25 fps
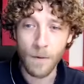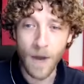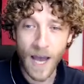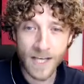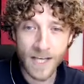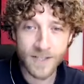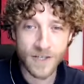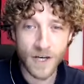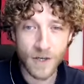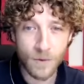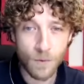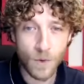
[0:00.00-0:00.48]

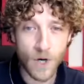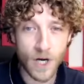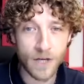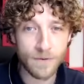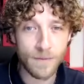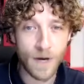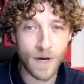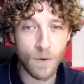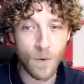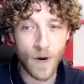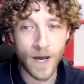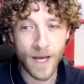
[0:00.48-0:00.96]
As I'd
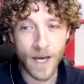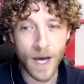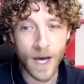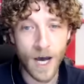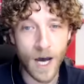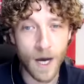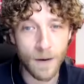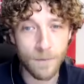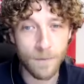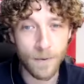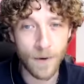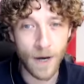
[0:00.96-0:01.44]
worked my way
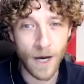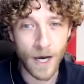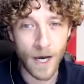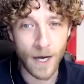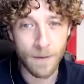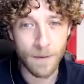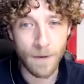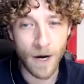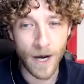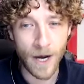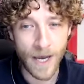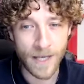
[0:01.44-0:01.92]
up,
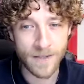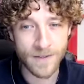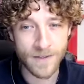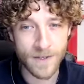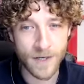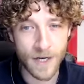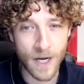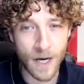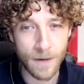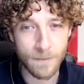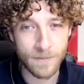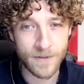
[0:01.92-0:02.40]
I
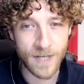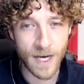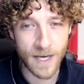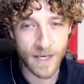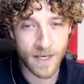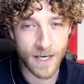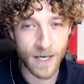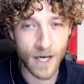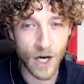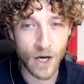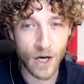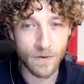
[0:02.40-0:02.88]
ended up
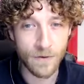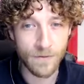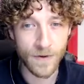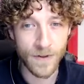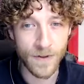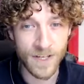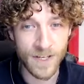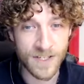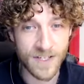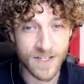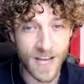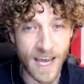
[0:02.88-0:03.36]
taking
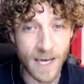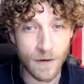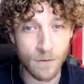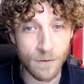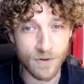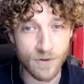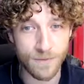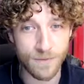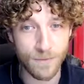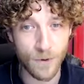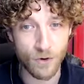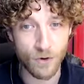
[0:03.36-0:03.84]
over the
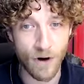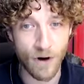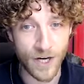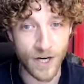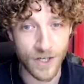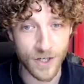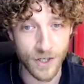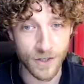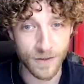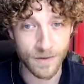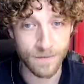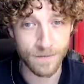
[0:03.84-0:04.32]
sales
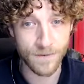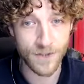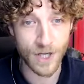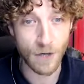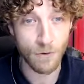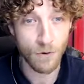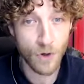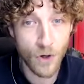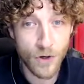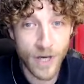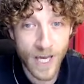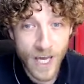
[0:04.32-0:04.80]
progression.
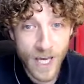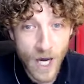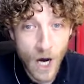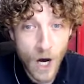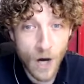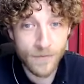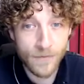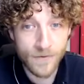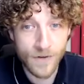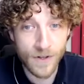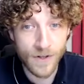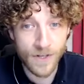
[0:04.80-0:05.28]
So looking
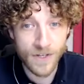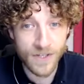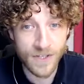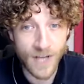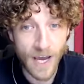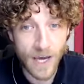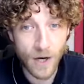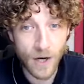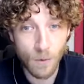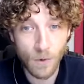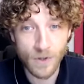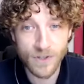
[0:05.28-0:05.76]
after the
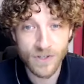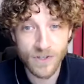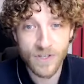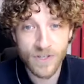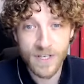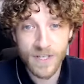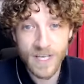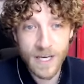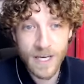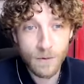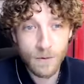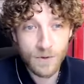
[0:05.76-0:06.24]
sale, once
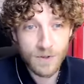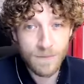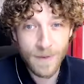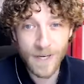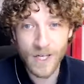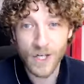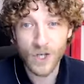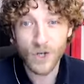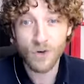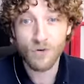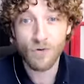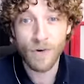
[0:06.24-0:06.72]
the deal's
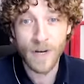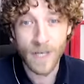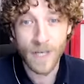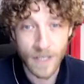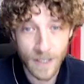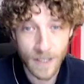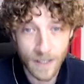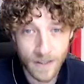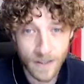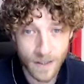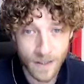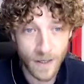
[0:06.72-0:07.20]
been
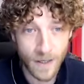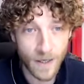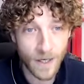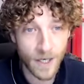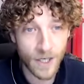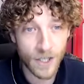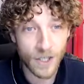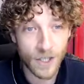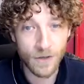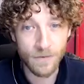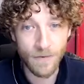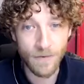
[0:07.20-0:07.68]
agreed,
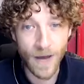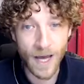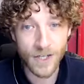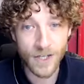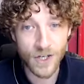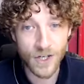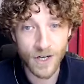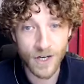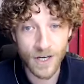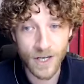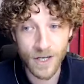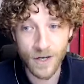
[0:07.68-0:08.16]
you've
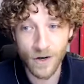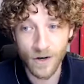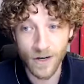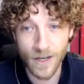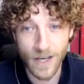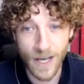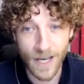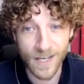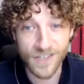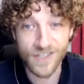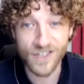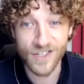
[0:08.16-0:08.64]
actually got
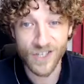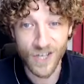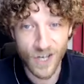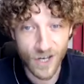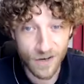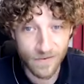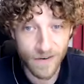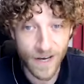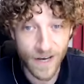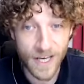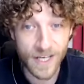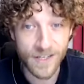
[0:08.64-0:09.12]
to get
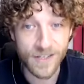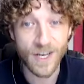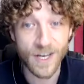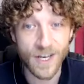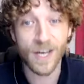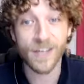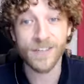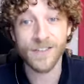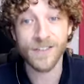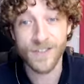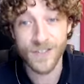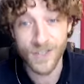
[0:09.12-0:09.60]
surveys
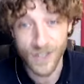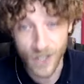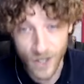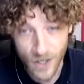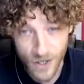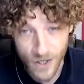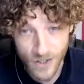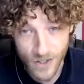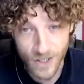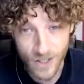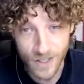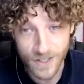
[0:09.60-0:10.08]
done,
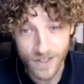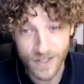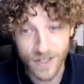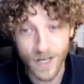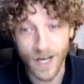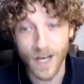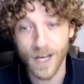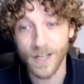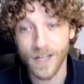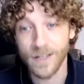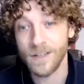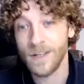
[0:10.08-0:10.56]
searches
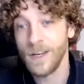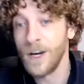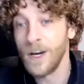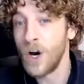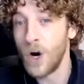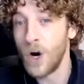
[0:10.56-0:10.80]
done,